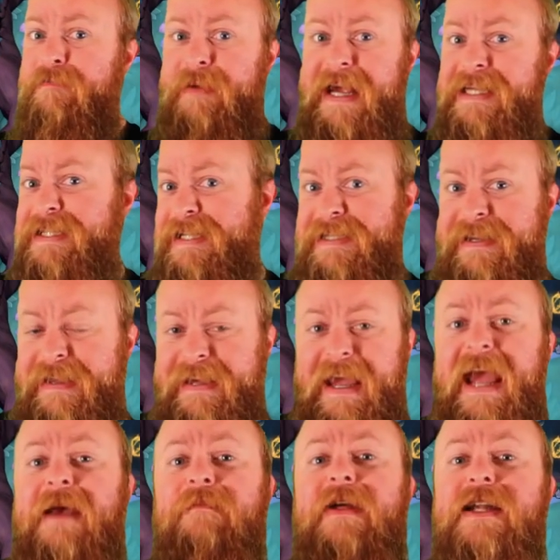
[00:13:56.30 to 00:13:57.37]
basics of the
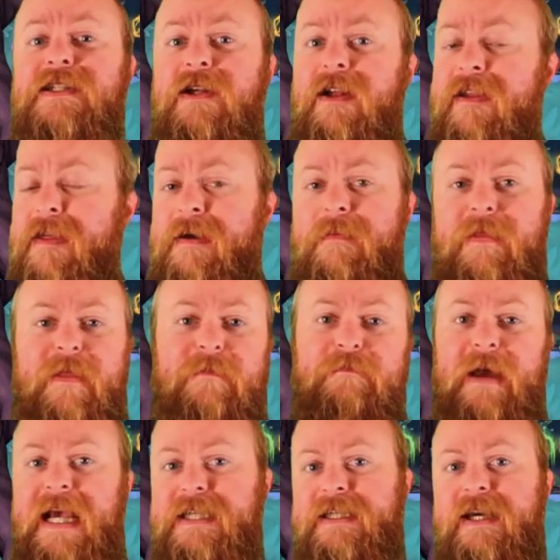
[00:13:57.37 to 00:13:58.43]
game. That's all of the
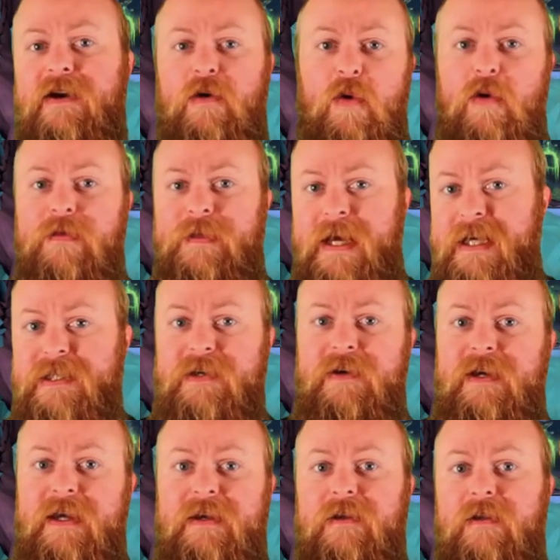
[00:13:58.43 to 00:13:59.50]
basic core things that
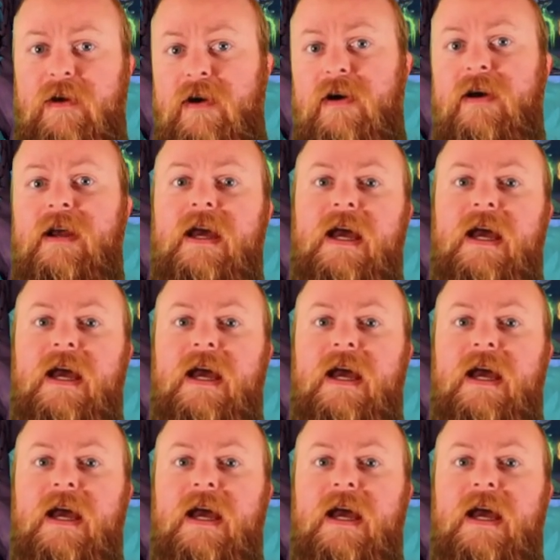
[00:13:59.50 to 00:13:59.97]
you need to learn